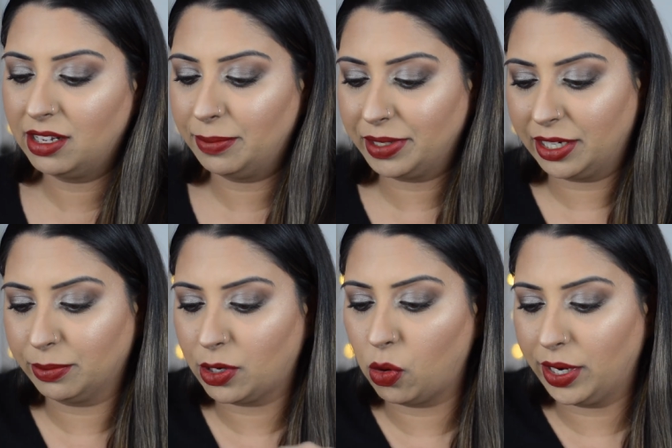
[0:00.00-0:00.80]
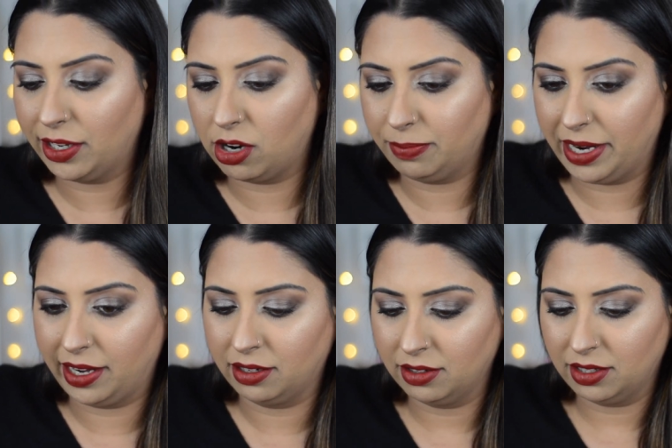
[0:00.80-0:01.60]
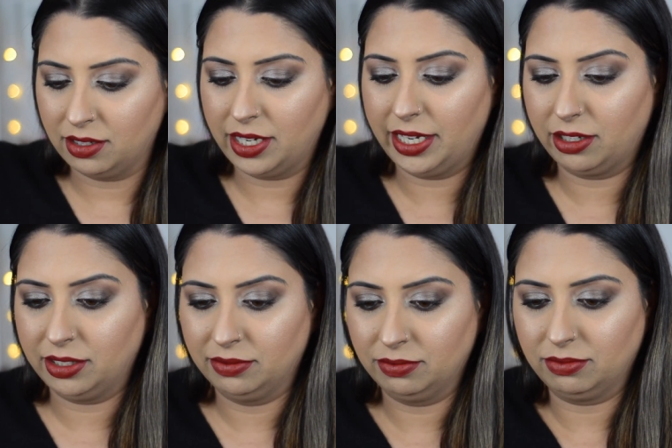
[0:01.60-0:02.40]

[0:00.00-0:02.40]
I'm going to record it on my, hang on.